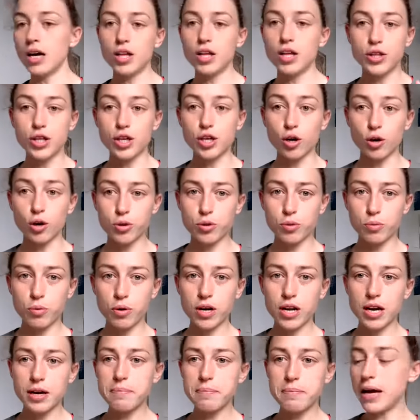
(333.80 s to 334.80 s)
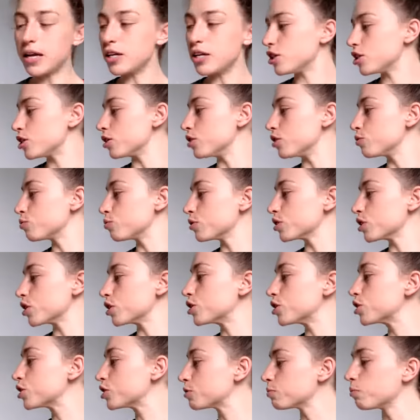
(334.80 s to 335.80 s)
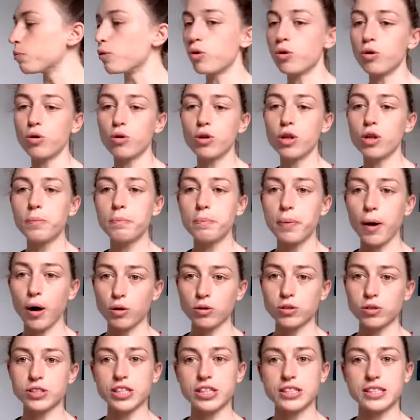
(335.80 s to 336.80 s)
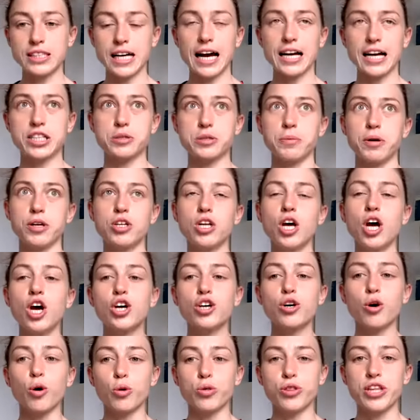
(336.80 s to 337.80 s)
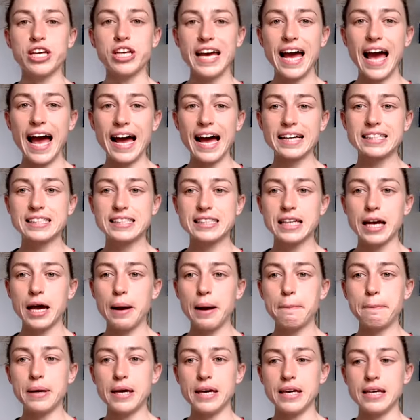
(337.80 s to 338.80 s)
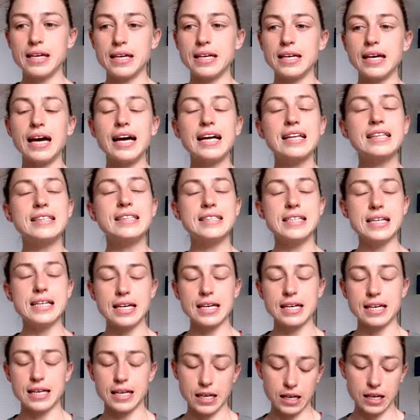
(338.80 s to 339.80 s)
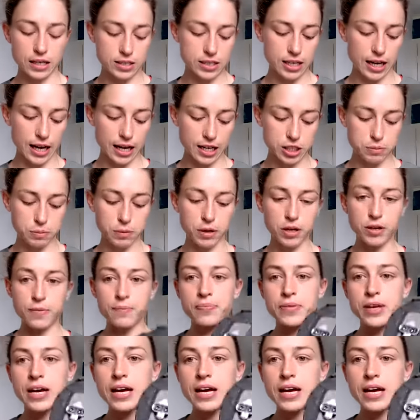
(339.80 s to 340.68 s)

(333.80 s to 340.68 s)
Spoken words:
The other one I mentioned was a smaller bolt attachment called the SPD attachment.